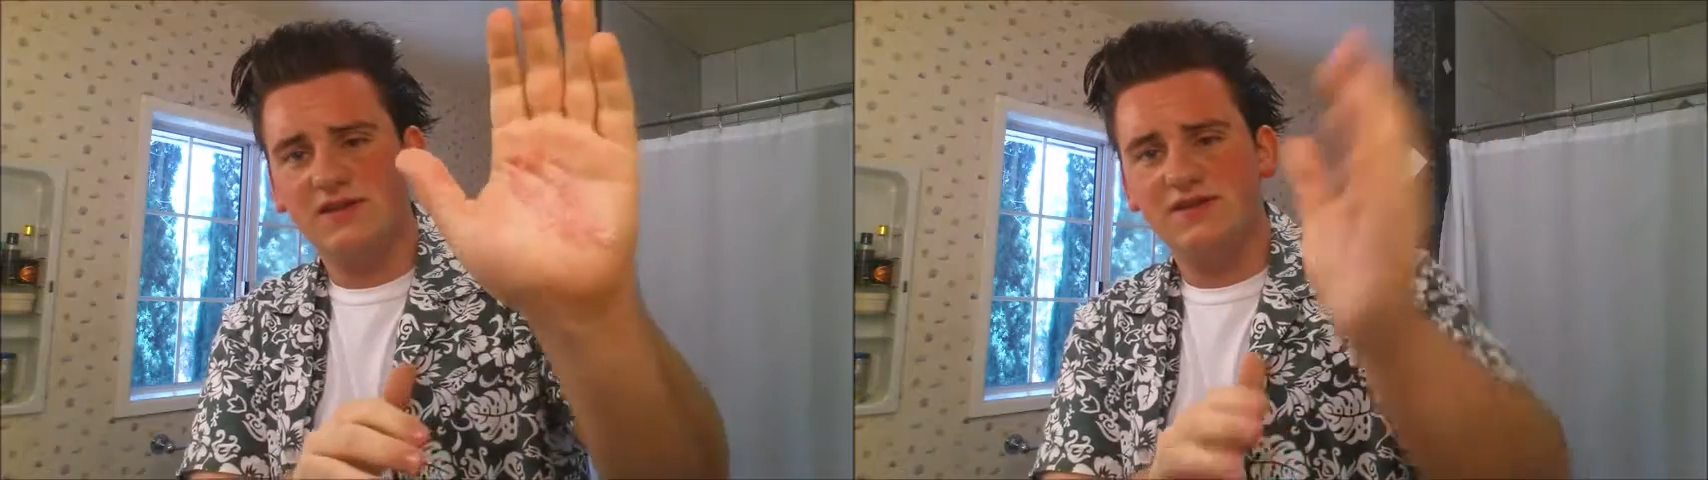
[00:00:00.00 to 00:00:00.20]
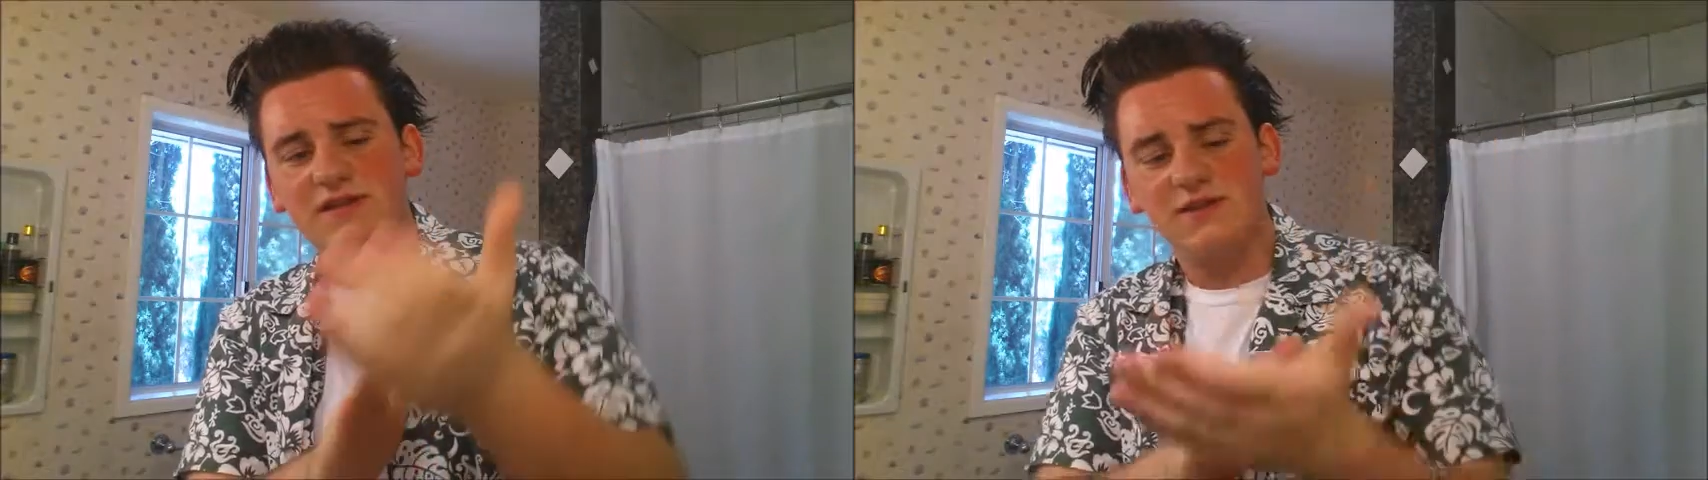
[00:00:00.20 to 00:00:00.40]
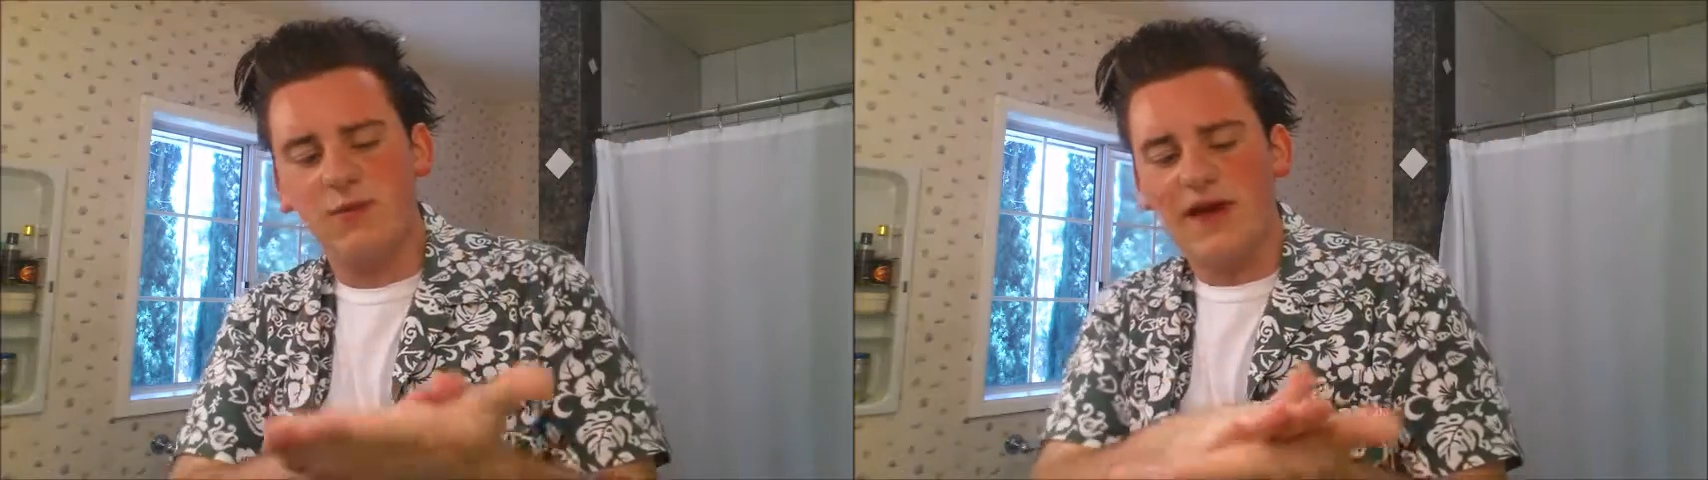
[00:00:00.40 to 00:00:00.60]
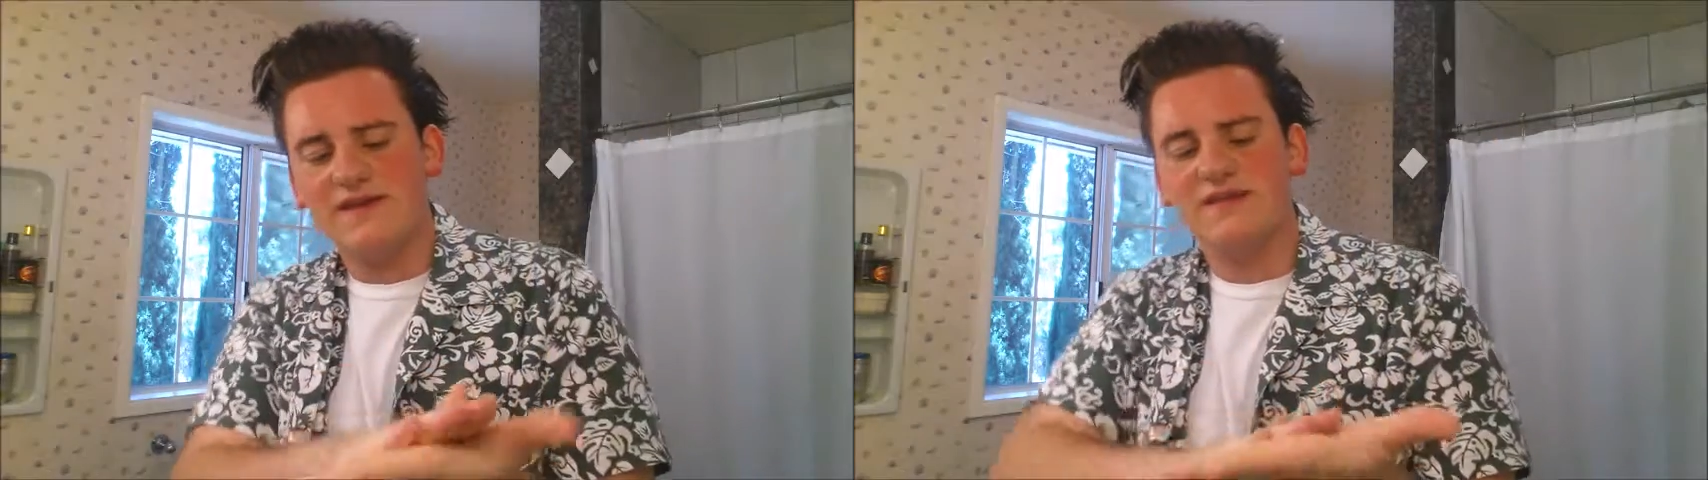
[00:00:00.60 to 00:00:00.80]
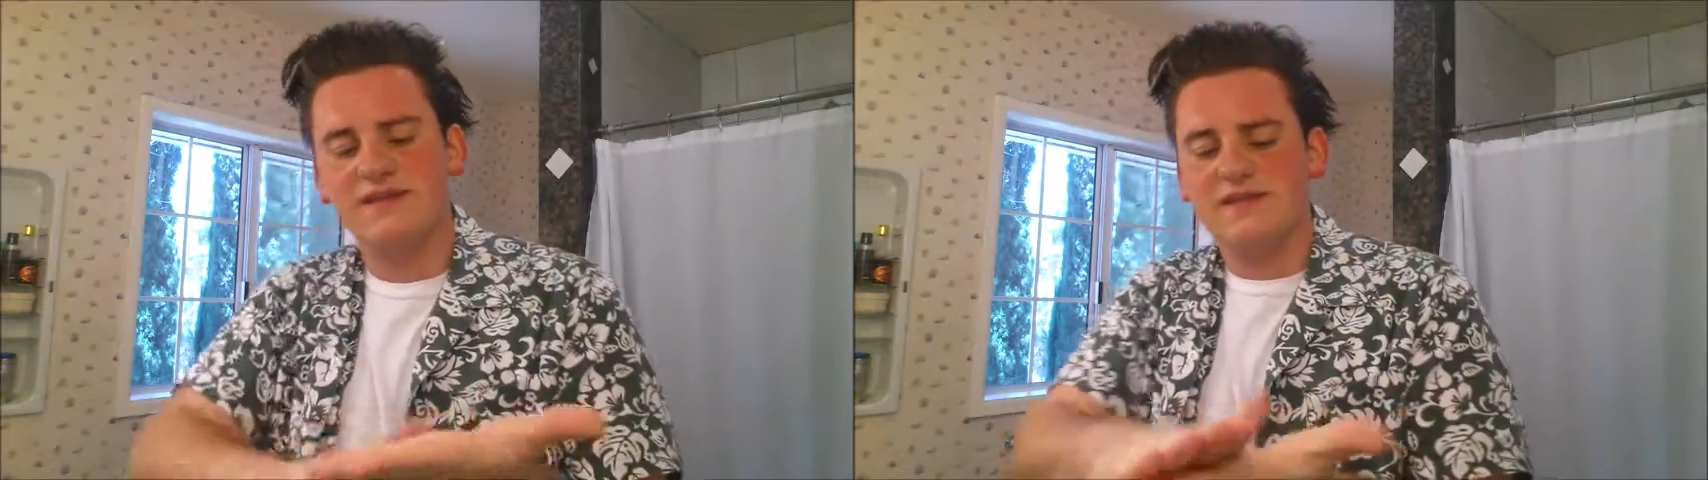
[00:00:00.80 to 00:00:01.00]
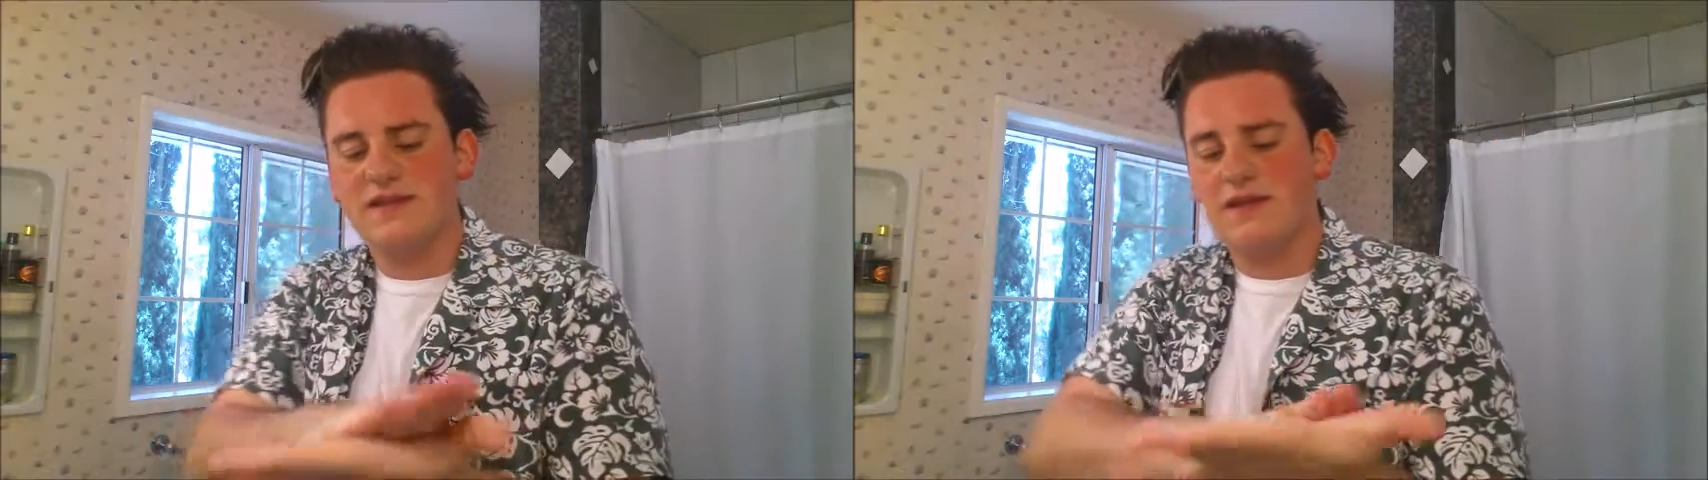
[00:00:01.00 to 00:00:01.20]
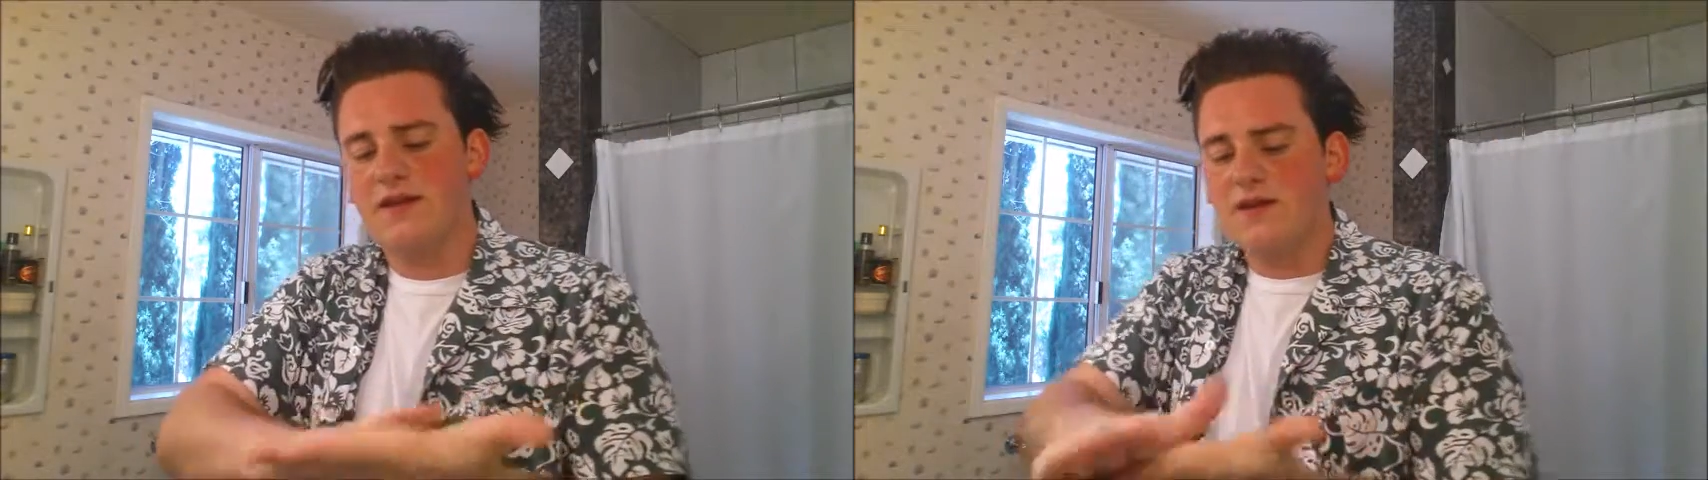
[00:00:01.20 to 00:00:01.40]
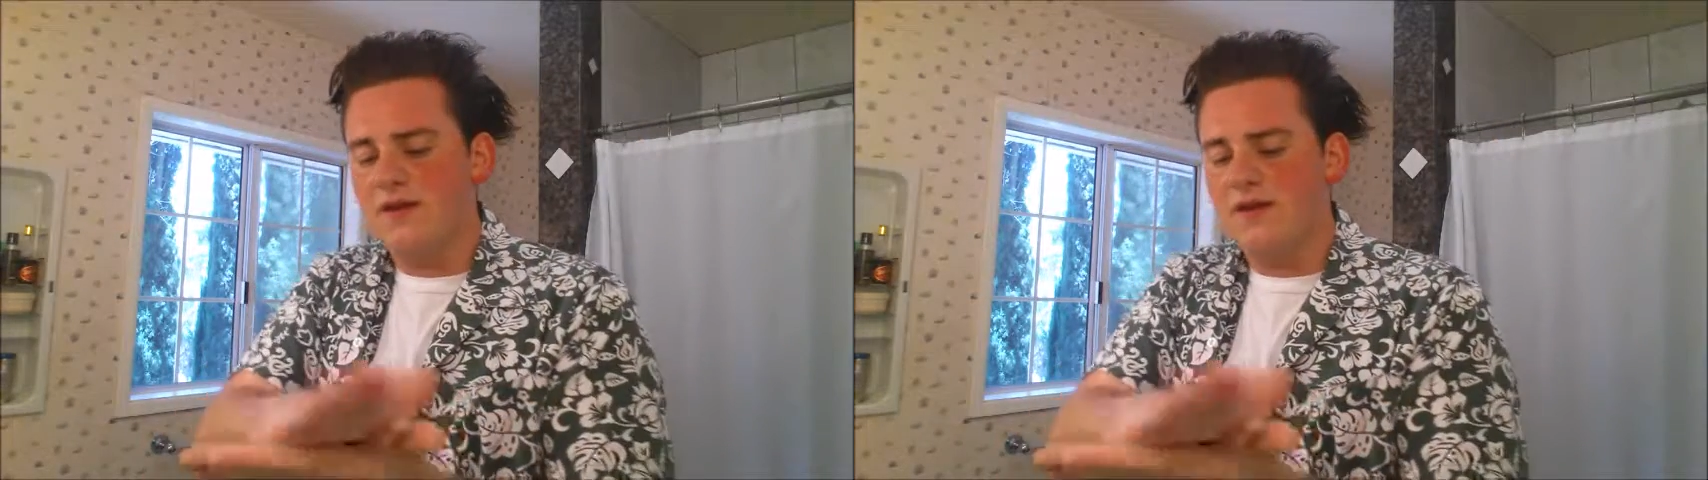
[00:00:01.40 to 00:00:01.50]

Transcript: You can see the waxiness in it,